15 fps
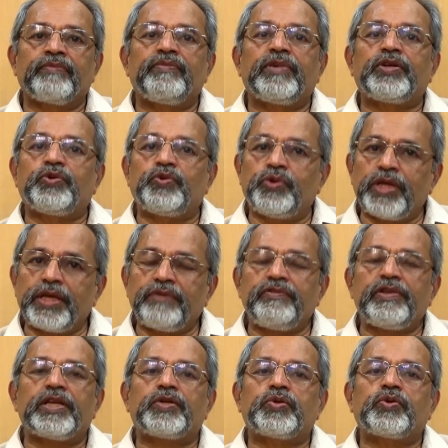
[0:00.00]
But today
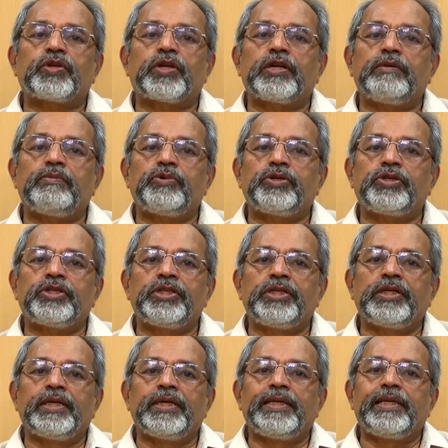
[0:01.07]
we are talking about
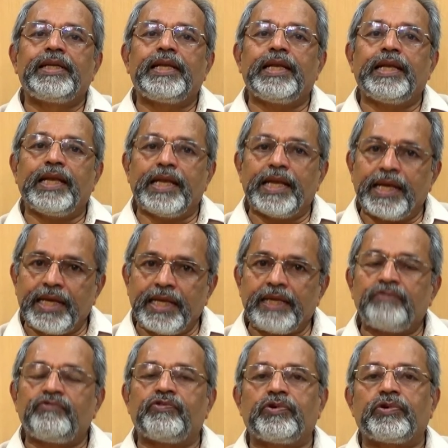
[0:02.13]

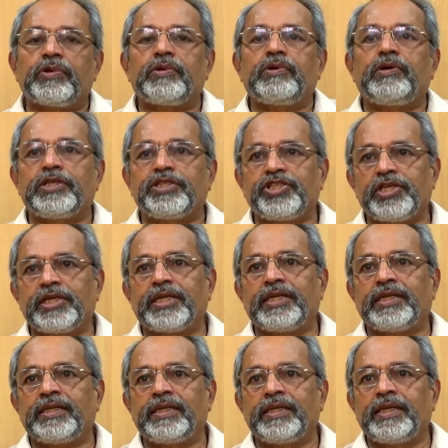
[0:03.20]
learning for all children.
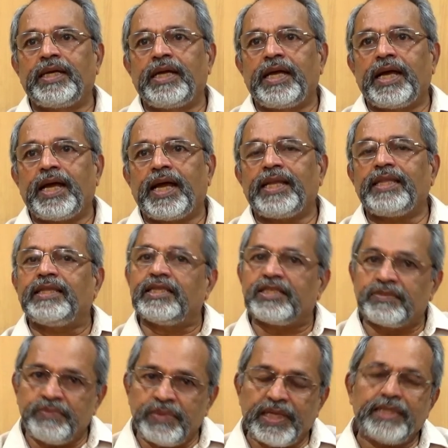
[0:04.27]
And
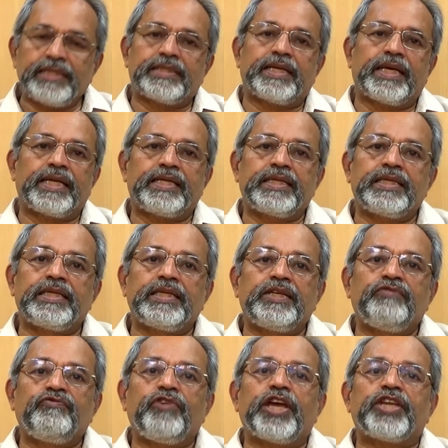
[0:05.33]
this means that
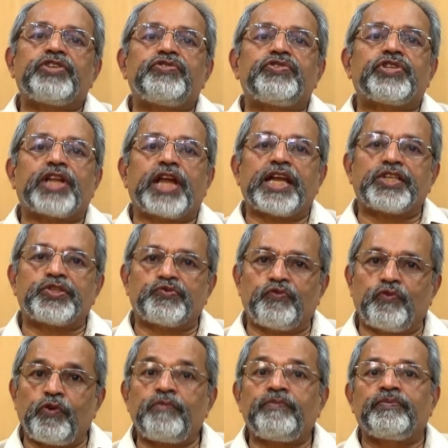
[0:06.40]
we have to
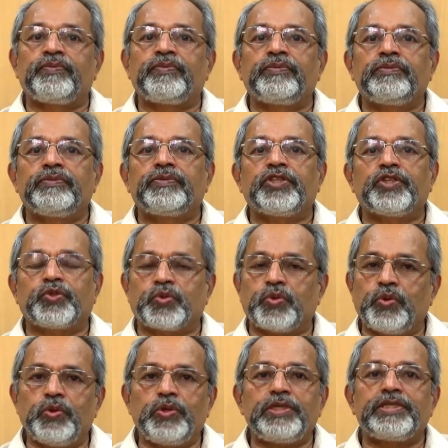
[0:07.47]
transform the
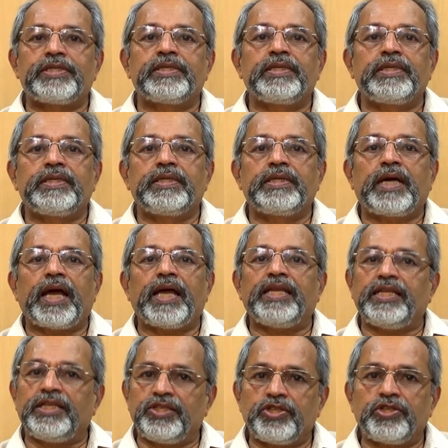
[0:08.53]
schools
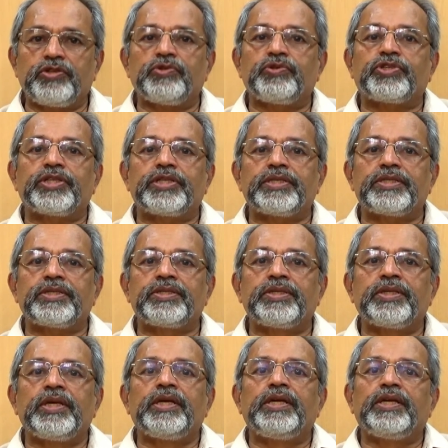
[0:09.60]
and
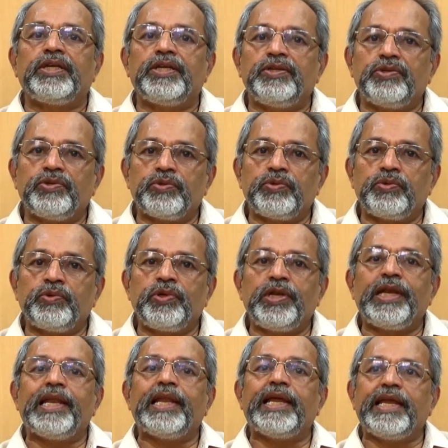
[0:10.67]
institutions into
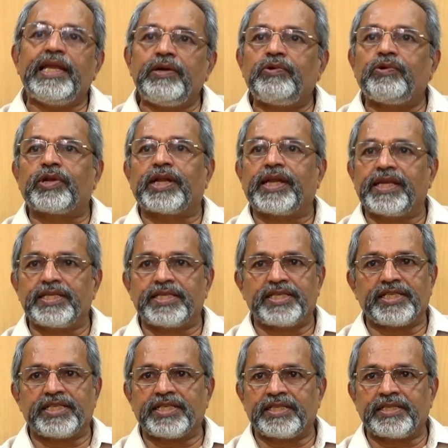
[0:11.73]
learning
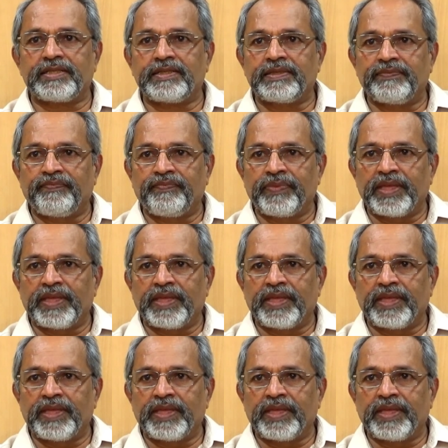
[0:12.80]
organizations.